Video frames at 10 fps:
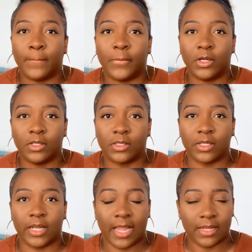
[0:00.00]
But
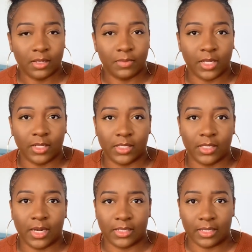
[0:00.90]
they had something
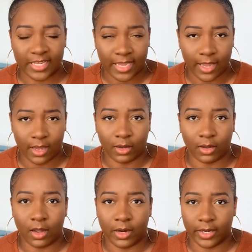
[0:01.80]
listed as a cake
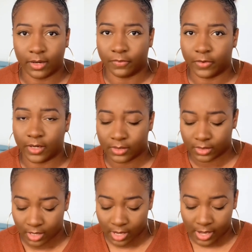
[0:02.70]
on Air
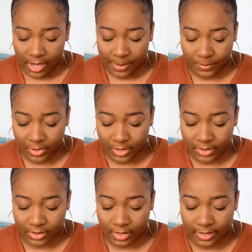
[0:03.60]
France, but